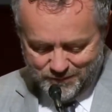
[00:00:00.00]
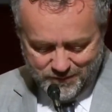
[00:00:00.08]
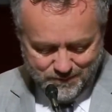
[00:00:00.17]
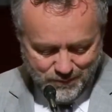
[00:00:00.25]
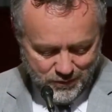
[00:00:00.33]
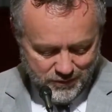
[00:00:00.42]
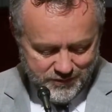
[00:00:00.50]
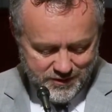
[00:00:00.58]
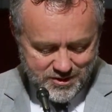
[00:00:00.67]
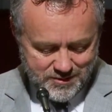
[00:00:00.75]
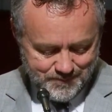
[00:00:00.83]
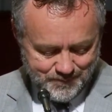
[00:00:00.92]
with
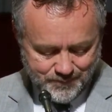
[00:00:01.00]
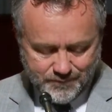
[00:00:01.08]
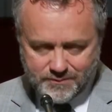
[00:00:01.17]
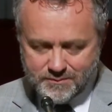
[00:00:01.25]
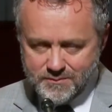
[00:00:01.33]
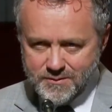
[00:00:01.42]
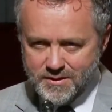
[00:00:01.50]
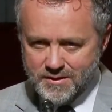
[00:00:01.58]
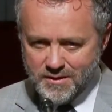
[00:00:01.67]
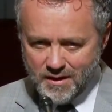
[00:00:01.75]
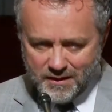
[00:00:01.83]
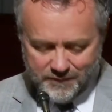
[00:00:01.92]
boldness
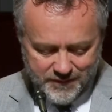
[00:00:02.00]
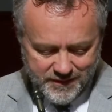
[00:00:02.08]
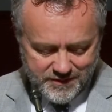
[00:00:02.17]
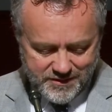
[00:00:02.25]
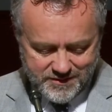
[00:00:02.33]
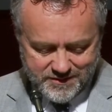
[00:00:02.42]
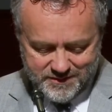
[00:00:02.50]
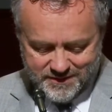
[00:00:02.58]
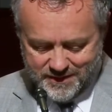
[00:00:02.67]
and confidence.